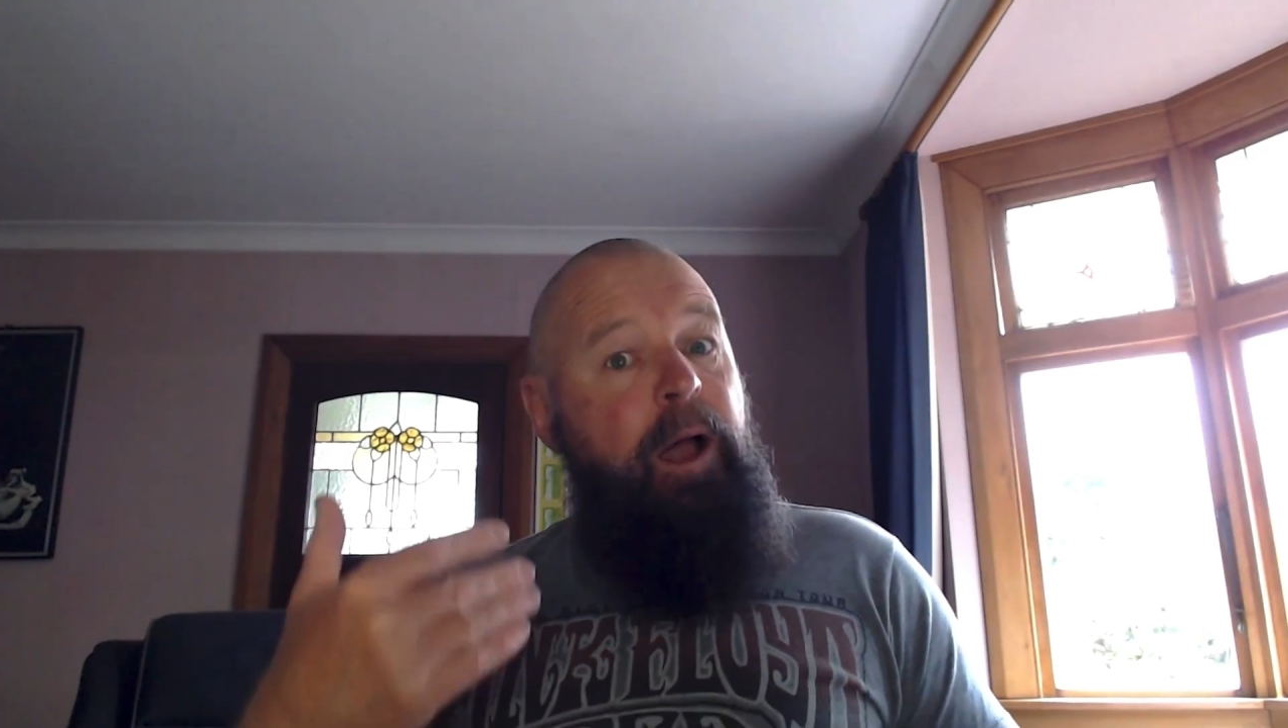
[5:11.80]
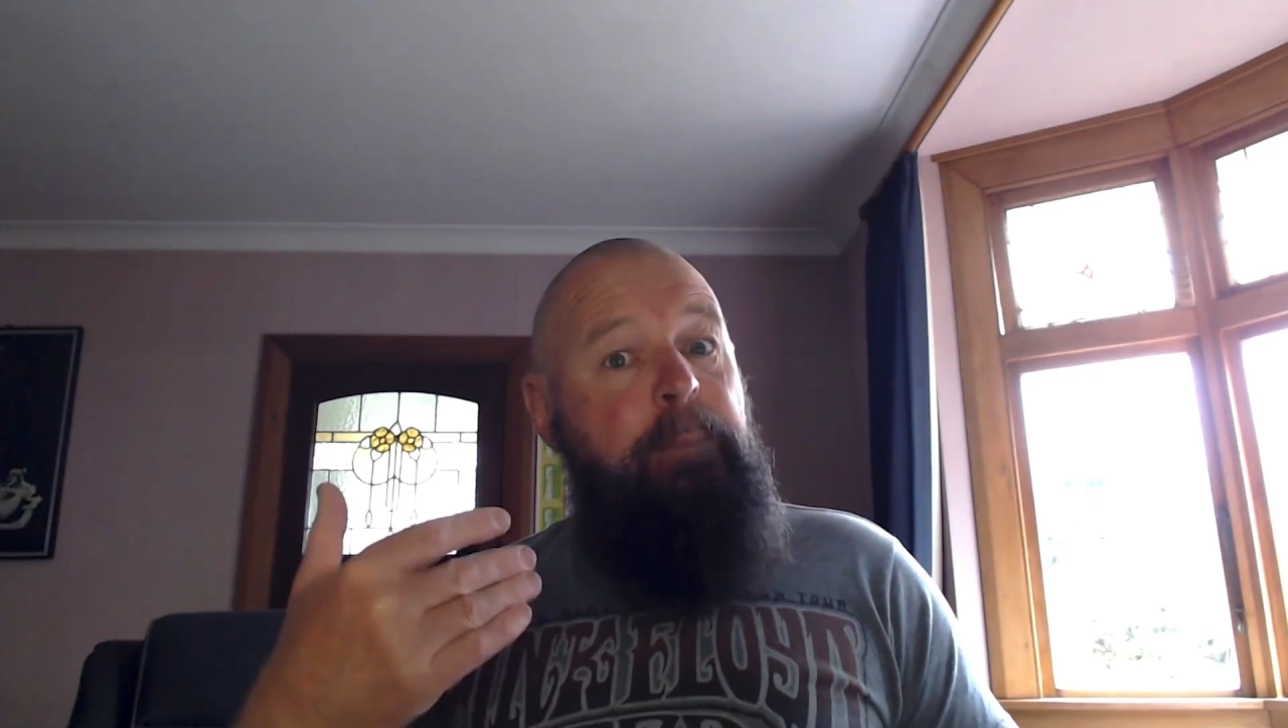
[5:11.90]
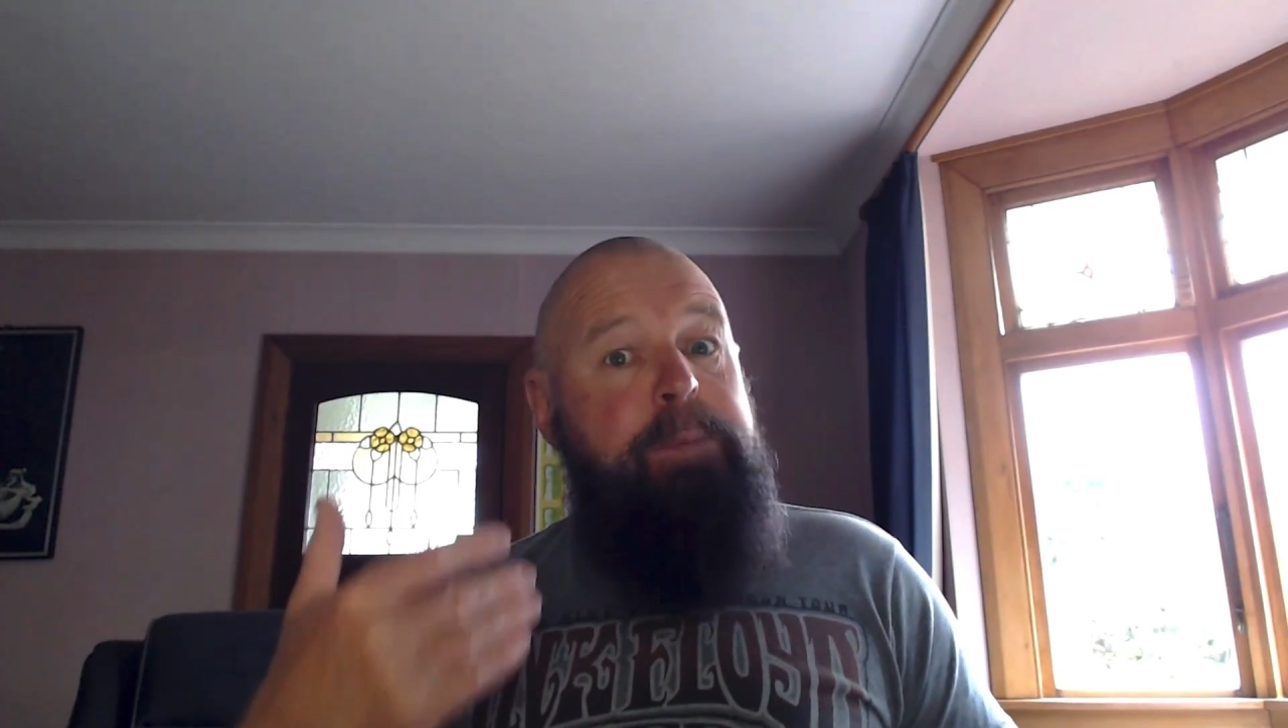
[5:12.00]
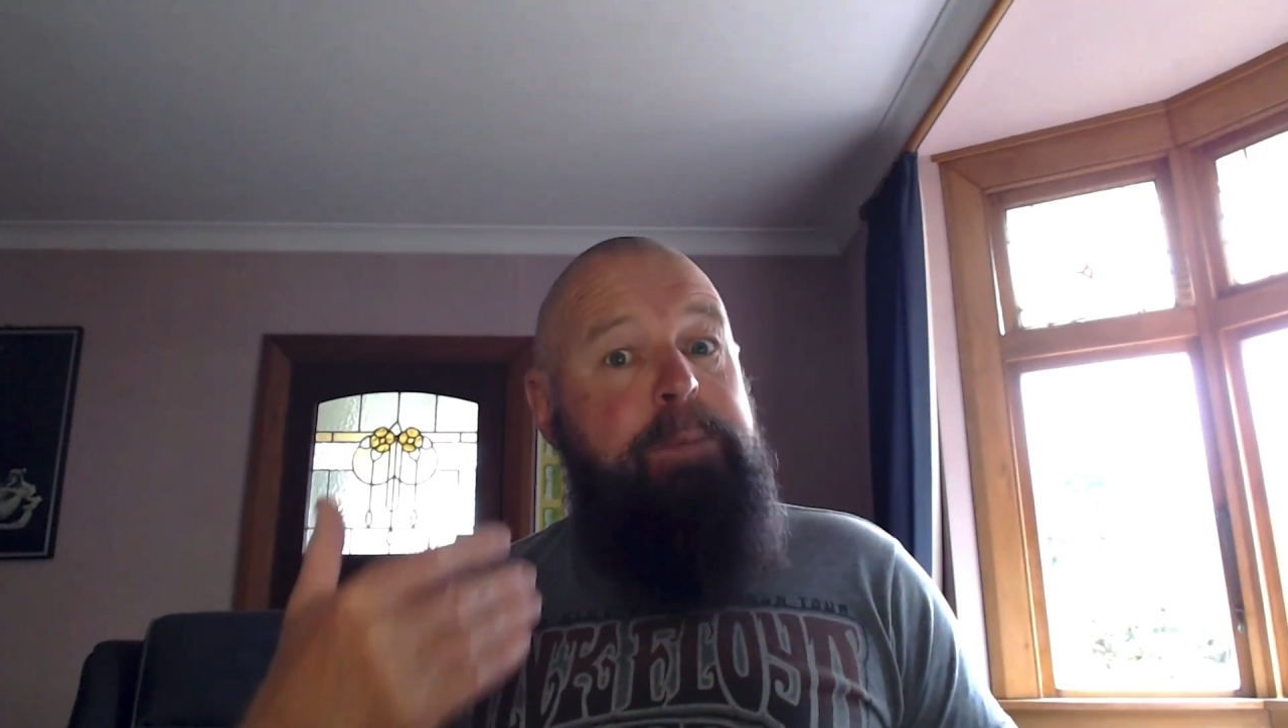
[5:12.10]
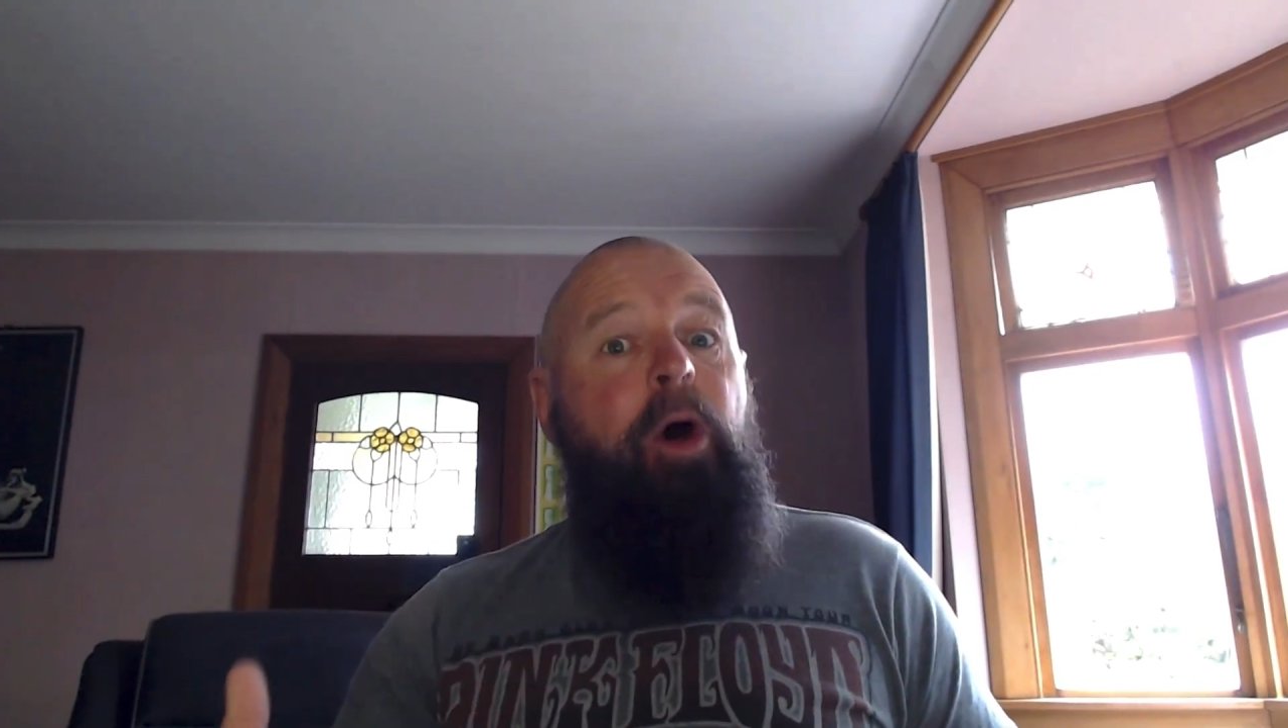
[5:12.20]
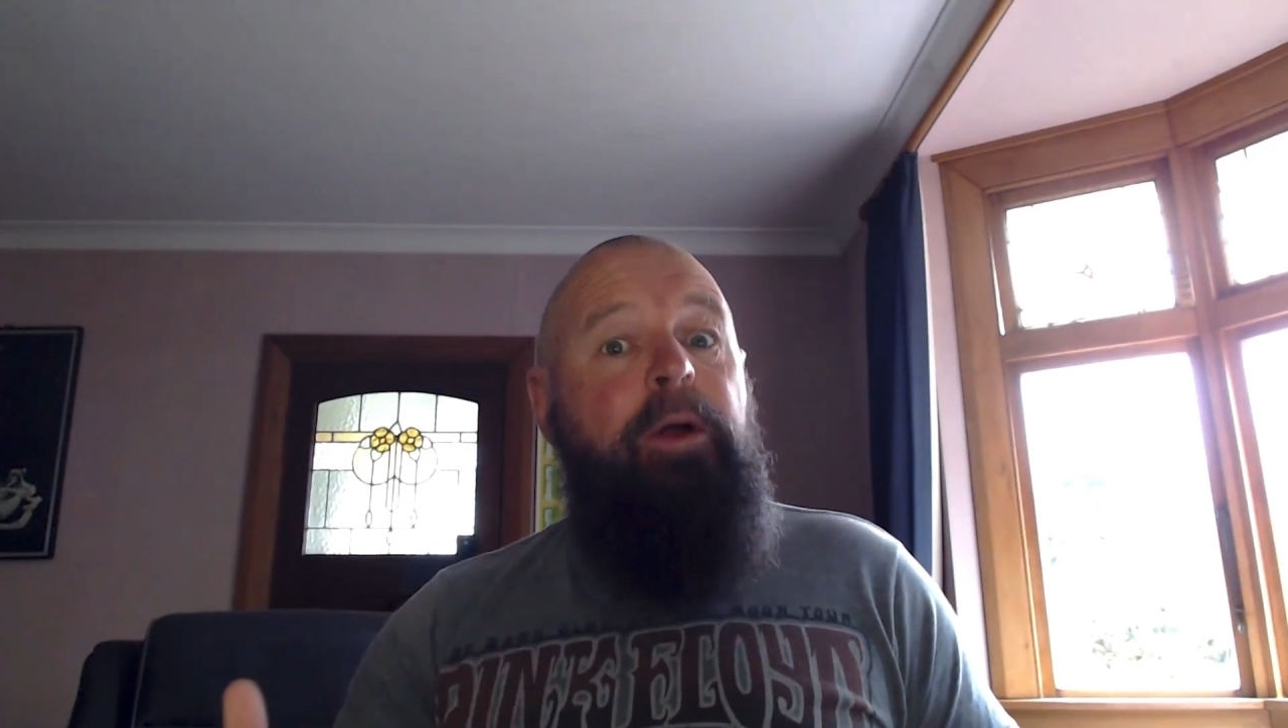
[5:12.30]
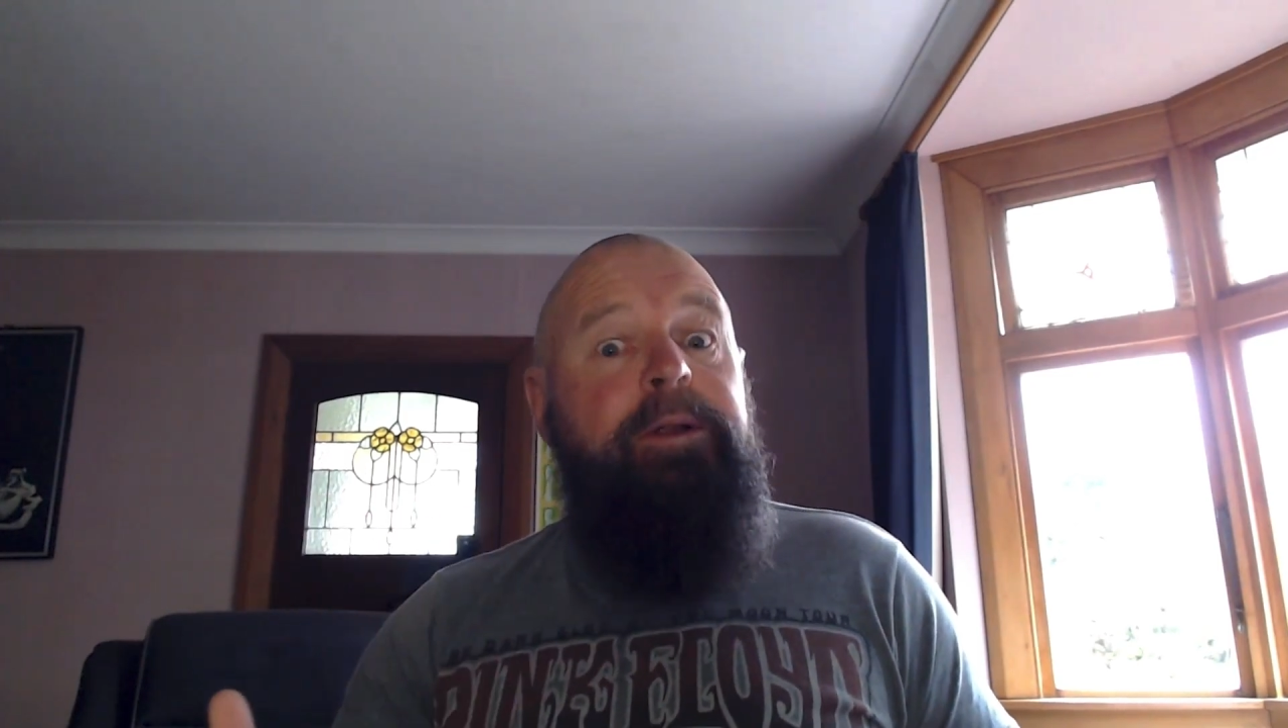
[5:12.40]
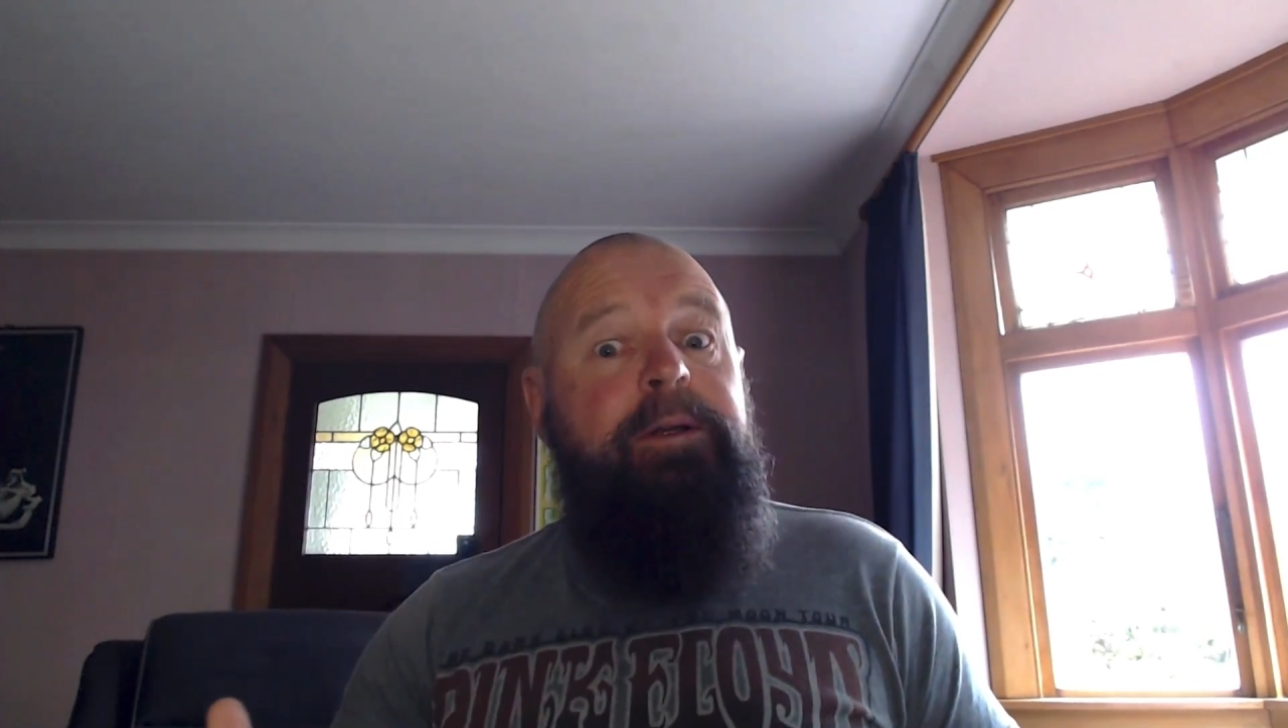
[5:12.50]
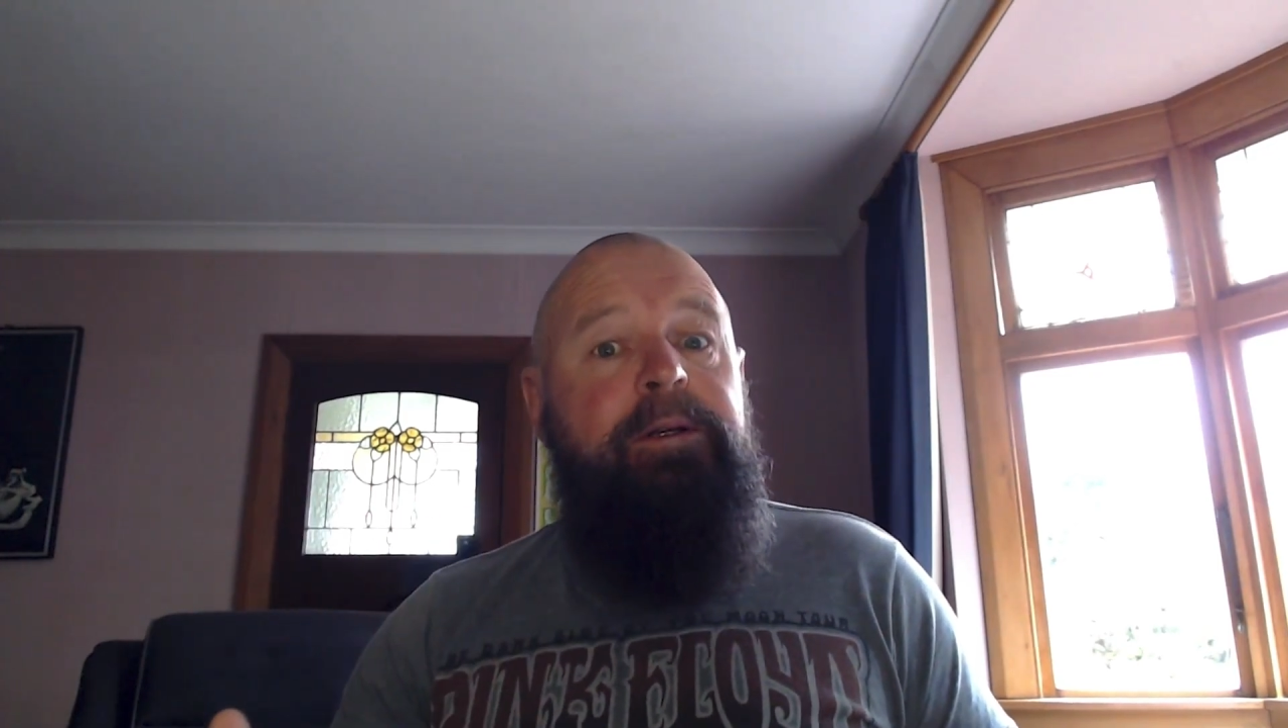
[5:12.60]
Plot,